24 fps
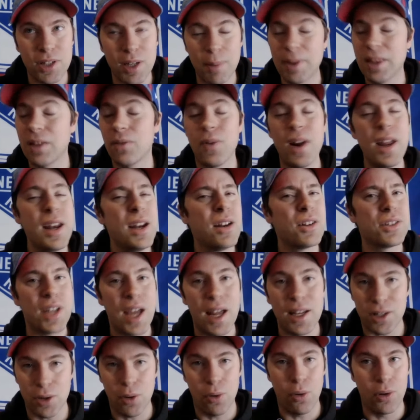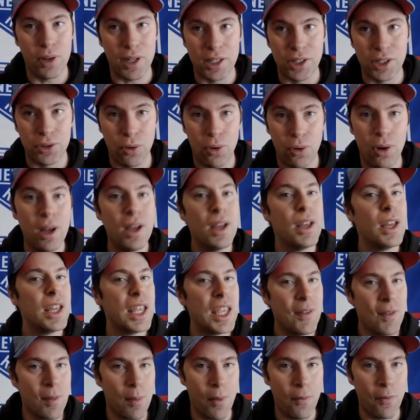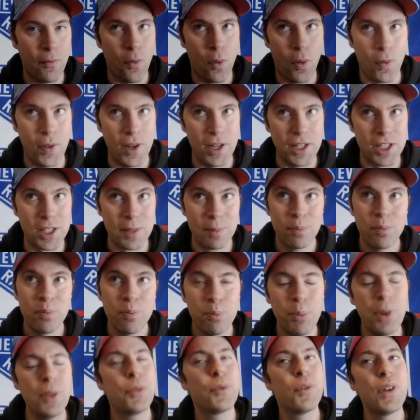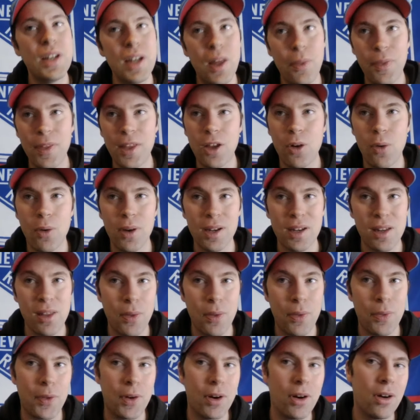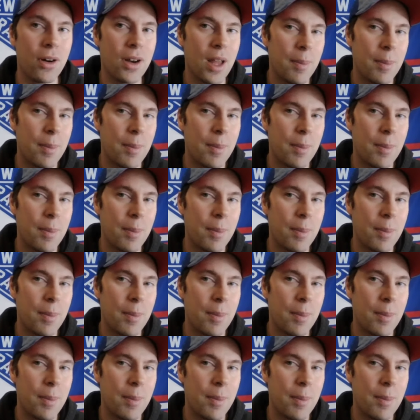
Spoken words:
I mean, the Rangers had total control even before this, but 3-0 going into the third.